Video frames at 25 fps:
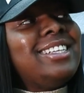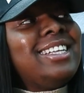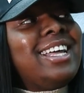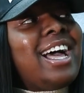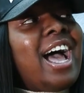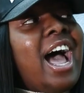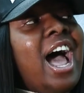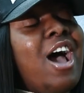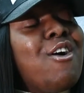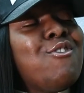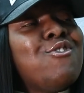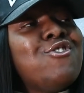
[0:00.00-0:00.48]

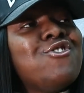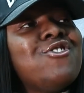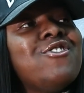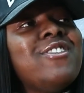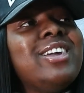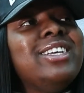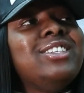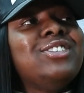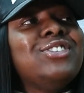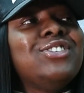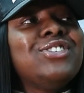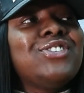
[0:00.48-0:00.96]
I will
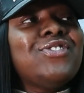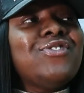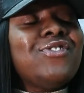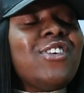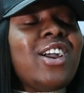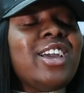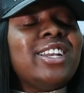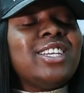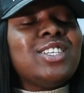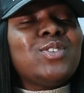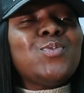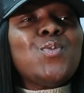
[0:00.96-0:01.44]
always use the
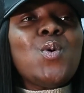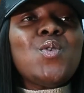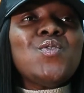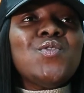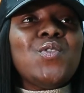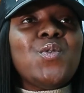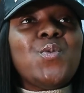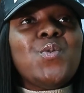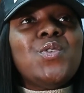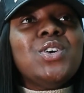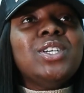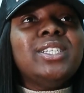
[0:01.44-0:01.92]
word, it's more
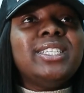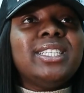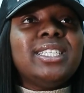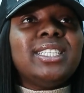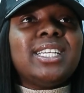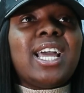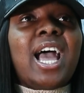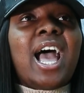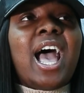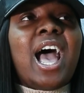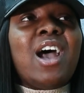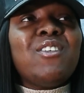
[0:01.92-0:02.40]
rewarding.
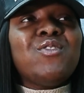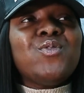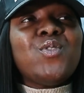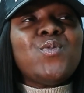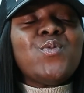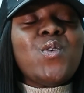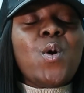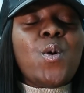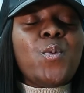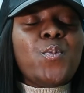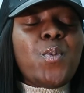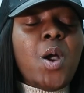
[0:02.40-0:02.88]
I have
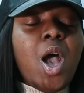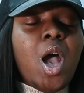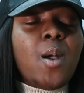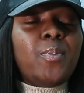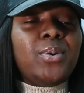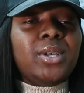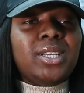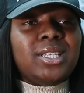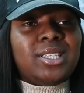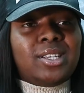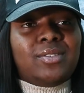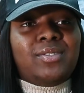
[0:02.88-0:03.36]
a
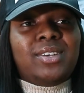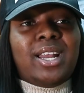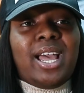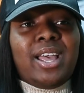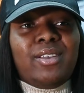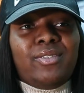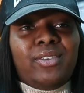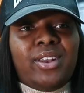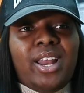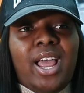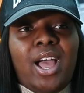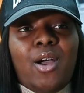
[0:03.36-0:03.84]
purpose of
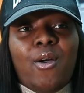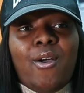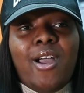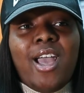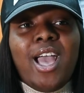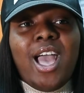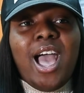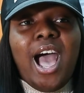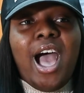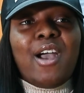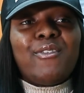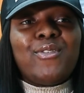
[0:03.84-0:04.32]
life now.
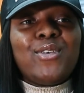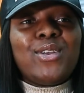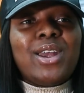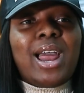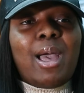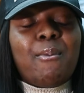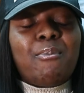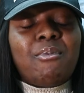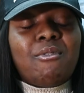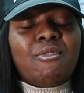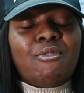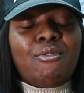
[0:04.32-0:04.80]
I feel
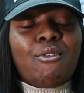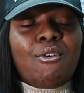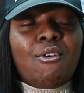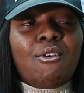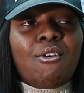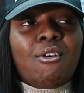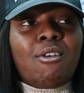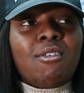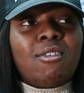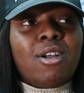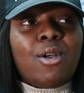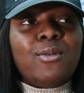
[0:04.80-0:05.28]
like
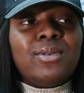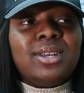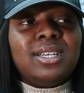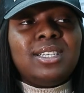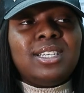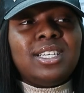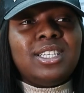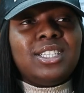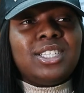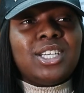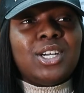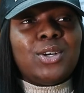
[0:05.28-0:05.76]
before going
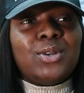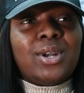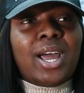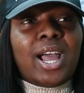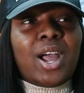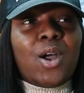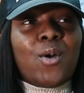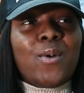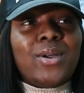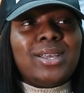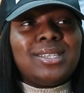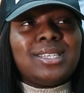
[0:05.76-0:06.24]
into jail, like
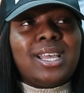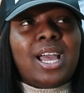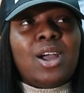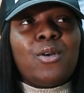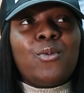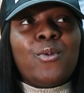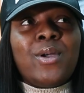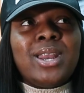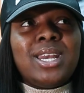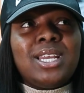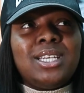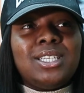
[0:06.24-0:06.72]
I always say, I
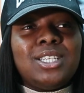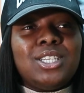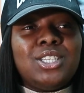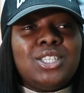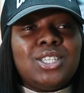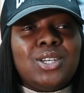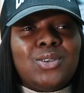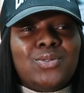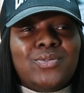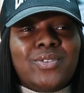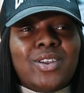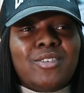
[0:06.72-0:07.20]
went into
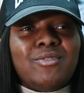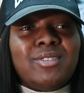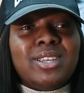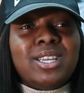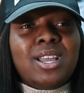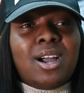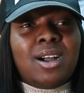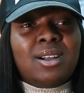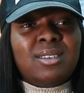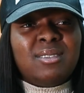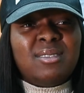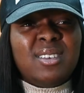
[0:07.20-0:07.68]
jail very
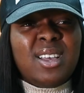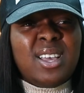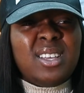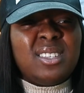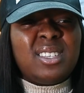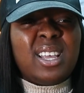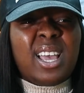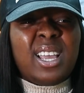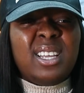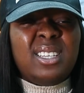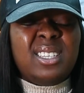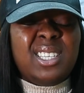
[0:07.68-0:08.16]
young,
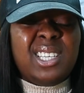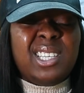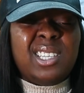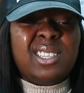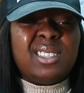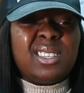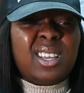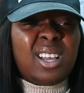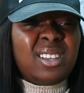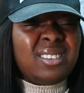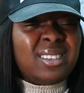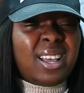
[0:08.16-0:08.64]
so 18,
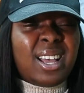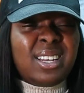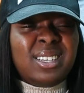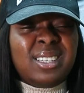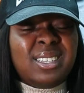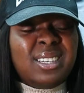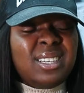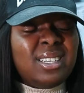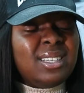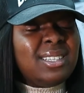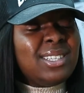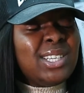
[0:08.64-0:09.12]
so I
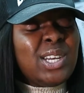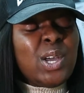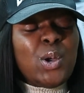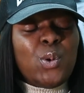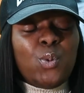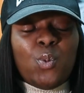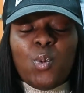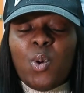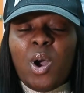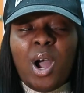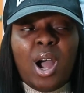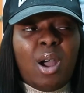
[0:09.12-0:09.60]
didn't know
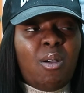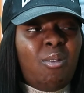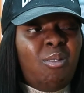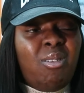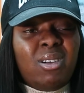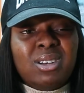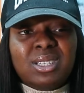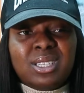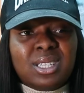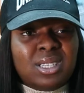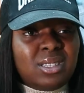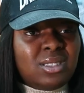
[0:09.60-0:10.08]
what I
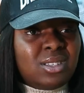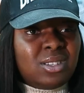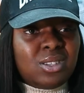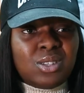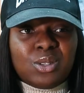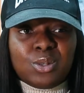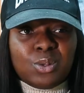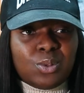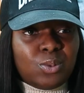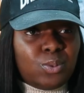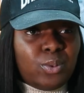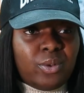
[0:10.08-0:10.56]
wanted to
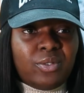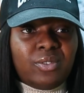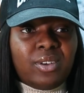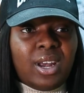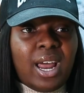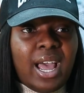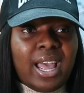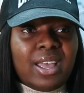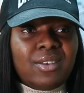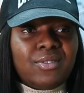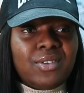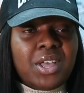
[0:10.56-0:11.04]
do with
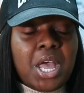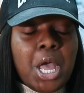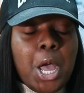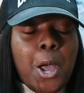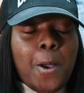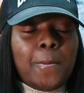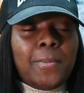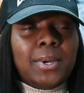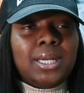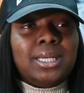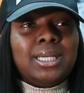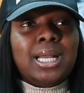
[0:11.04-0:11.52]
life.
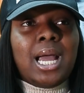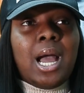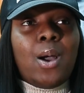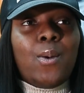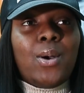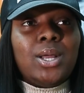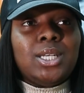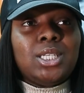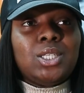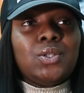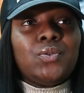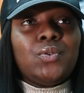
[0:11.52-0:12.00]
But now
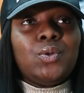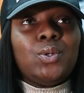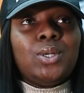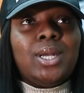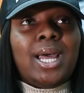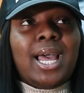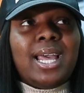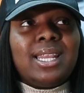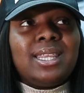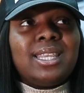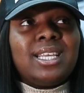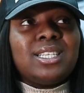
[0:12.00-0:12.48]
I just feel
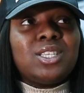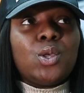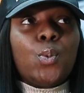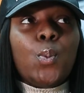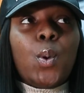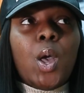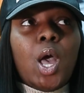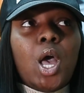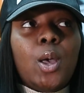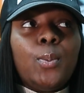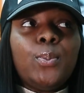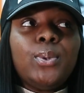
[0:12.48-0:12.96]
like there's a
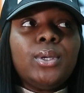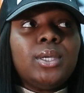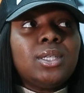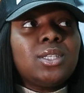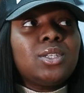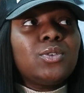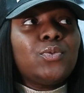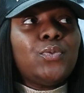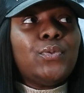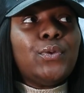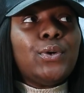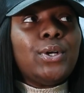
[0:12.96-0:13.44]

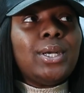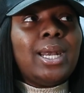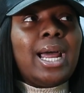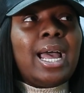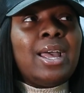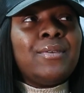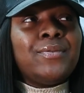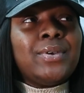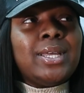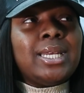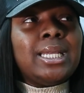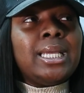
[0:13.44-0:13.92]
purpose for
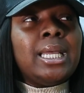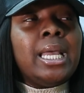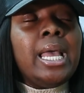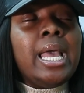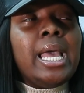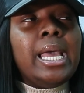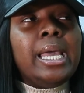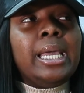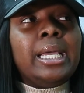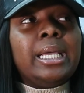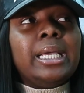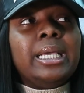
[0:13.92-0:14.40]
life and
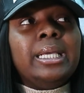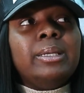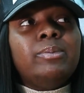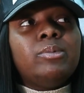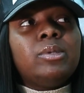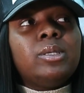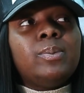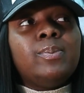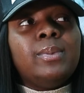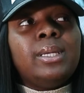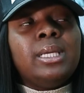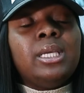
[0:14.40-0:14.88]
it
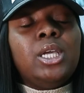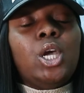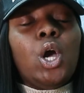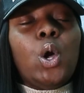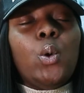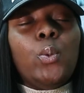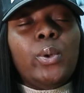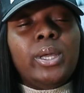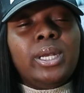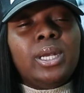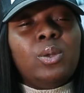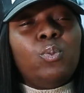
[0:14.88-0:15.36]
keeps me going